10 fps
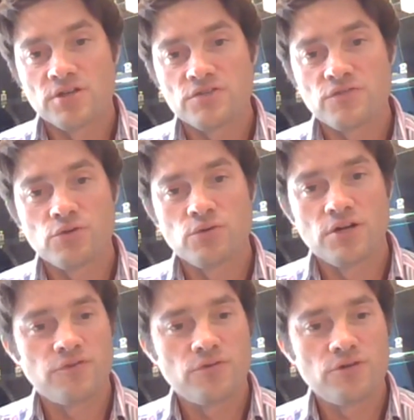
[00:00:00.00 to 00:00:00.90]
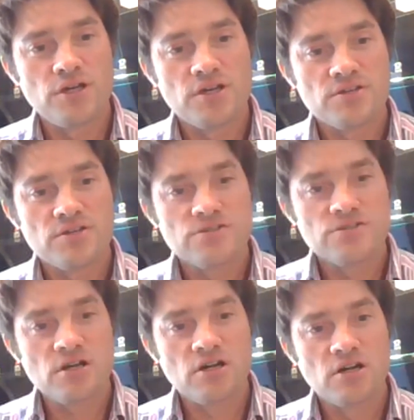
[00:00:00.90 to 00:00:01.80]
for quite a few years,
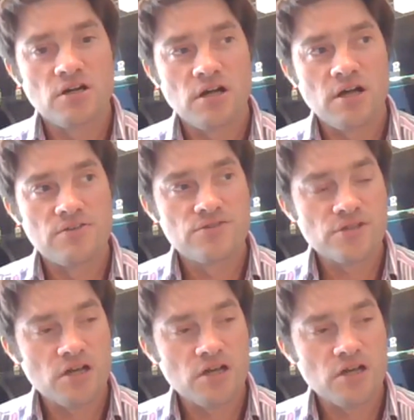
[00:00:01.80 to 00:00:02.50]
and